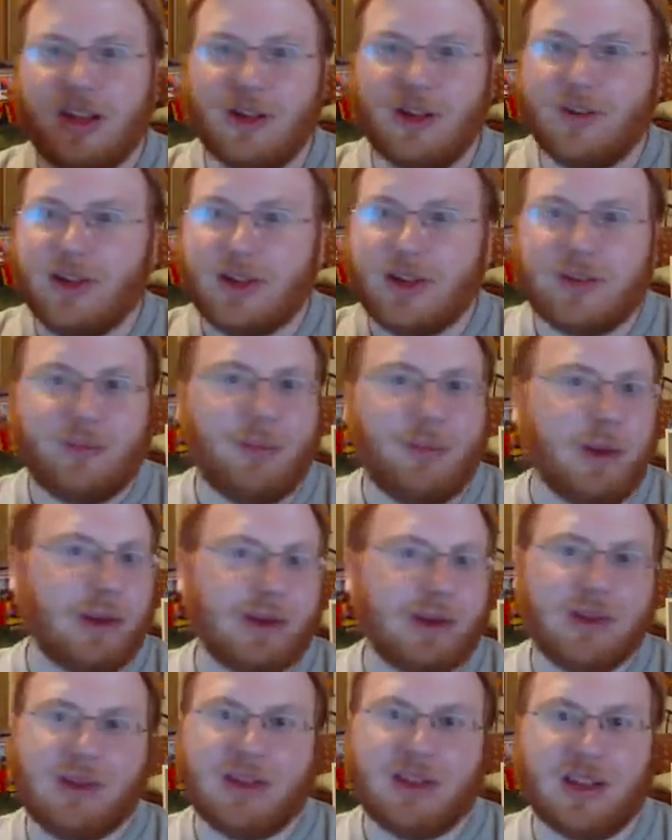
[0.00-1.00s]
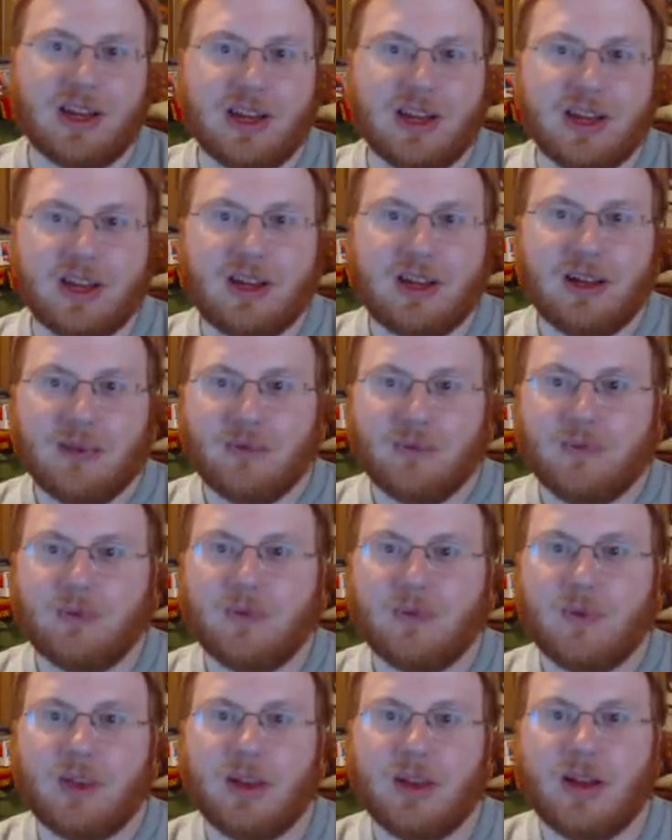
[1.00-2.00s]
experience the
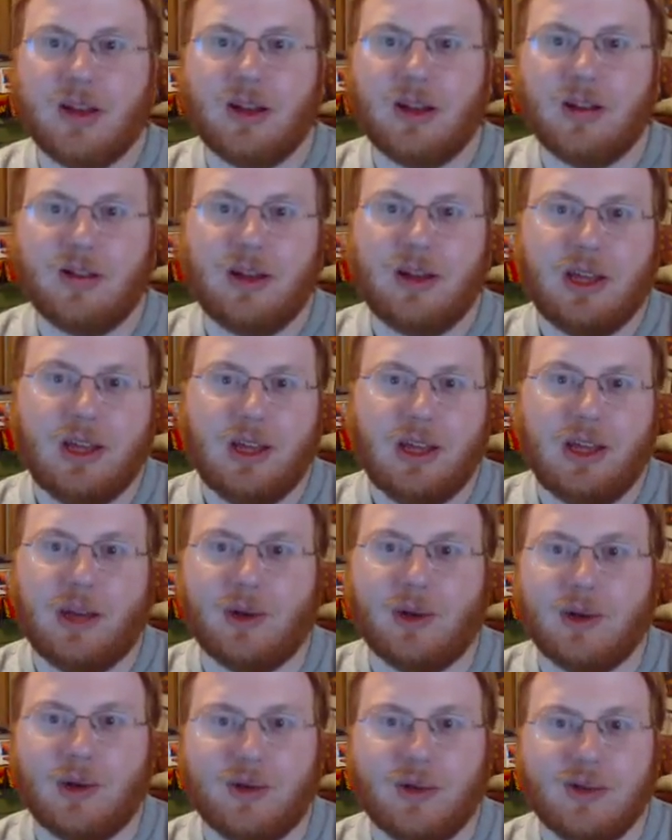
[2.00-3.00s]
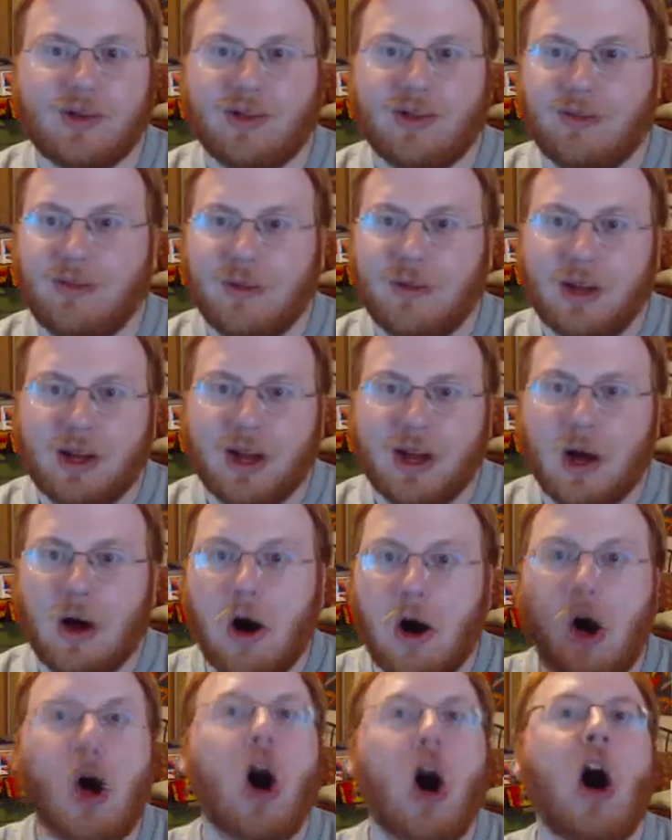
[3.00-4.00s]
hero's
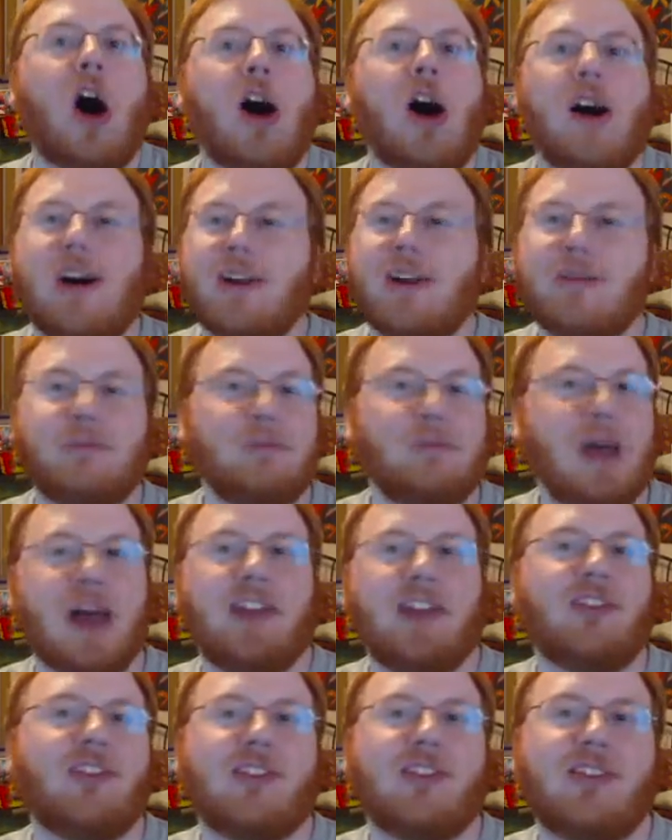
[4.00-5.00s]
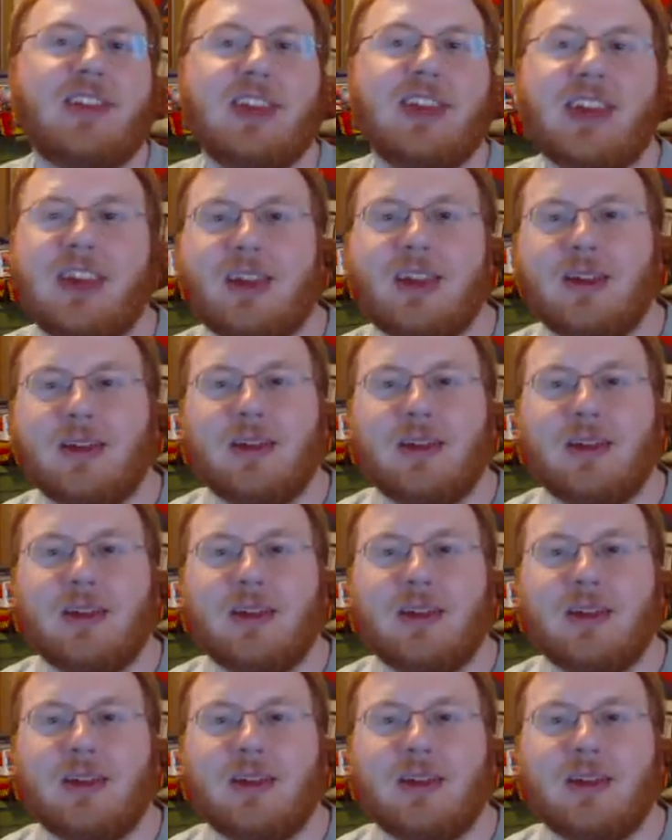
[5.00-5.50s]
awe and majesty.